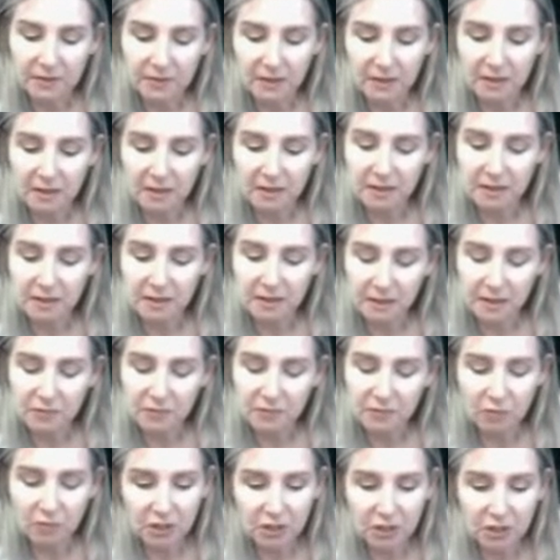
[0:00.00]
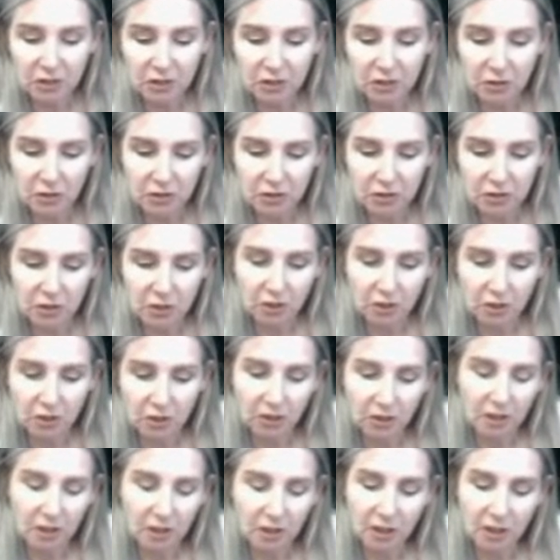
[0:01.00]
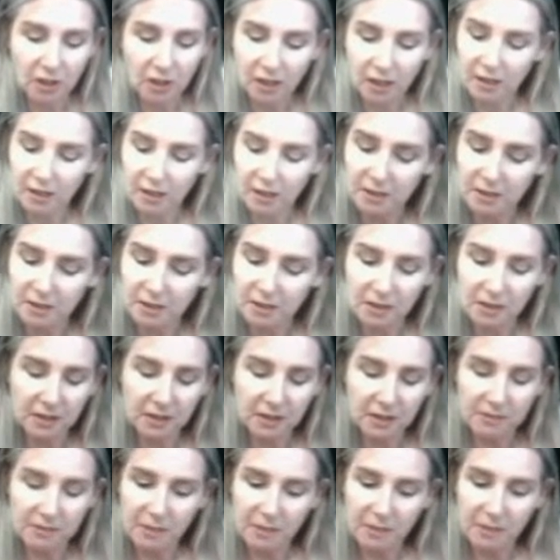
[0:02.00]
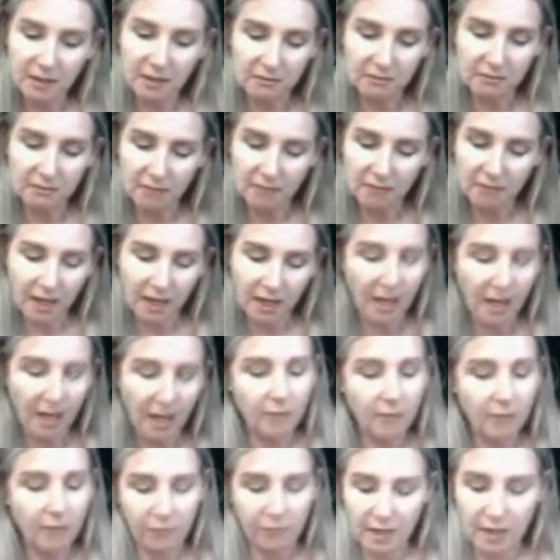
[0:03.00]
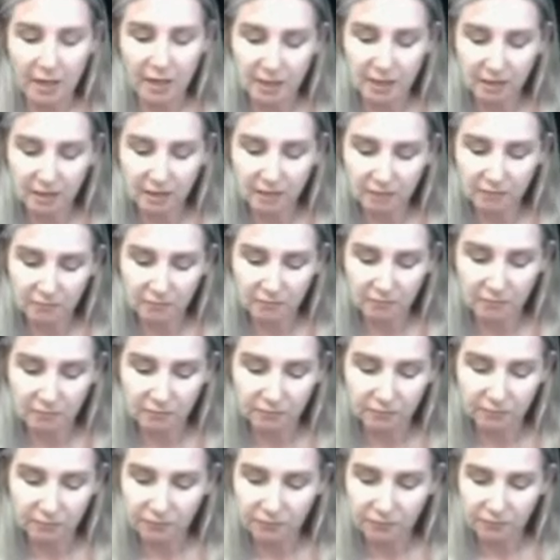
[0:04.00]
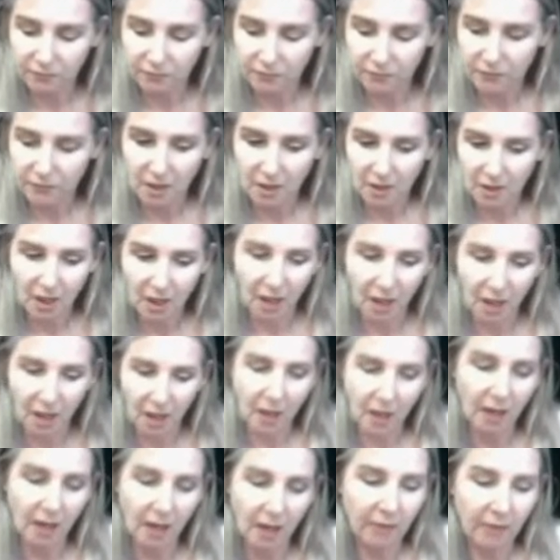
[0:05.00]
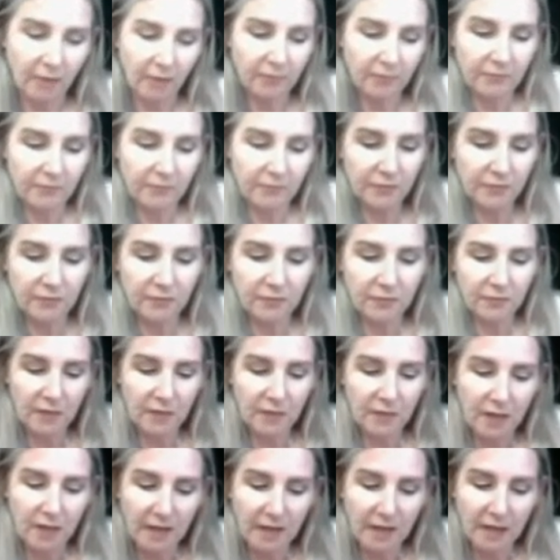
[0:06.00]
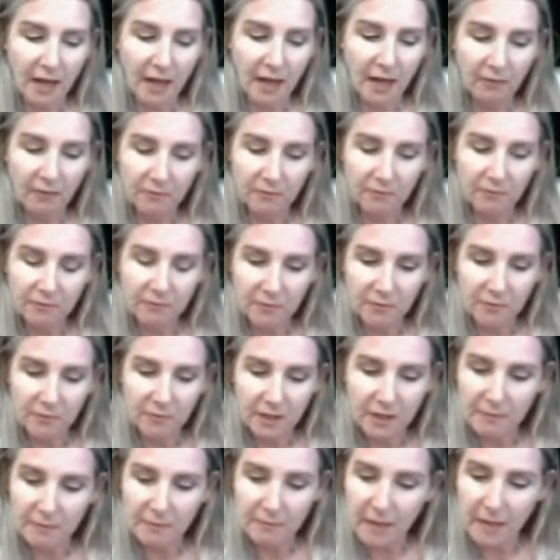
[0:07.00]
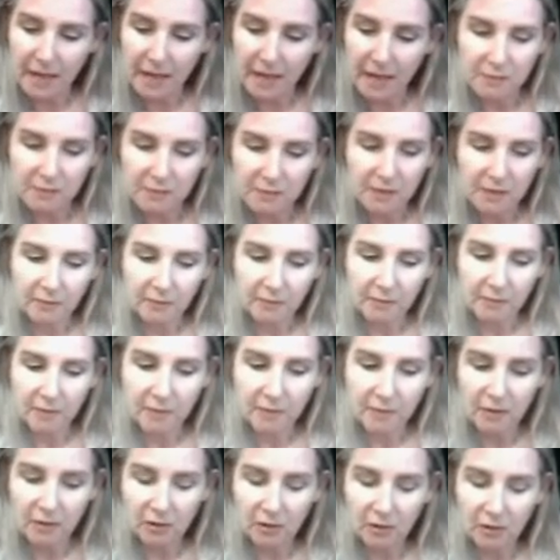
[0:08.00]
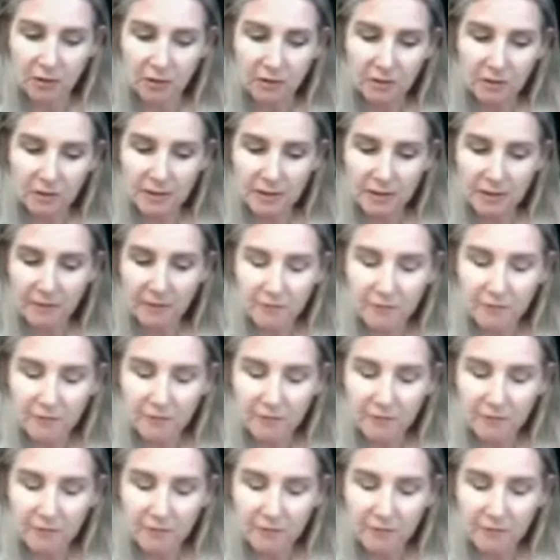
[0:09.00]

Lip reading: it's really shocked you. It's been heartbreaking. Now it may be some